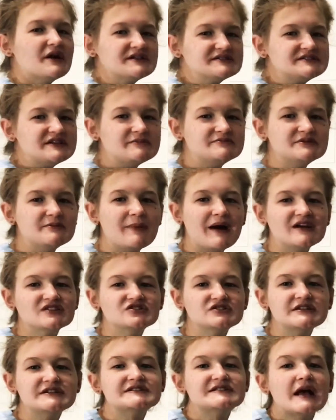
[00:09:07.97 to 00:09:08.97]
except imagine
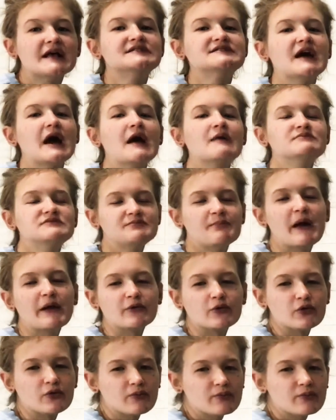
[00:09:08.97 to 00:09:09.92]
it 10 times better.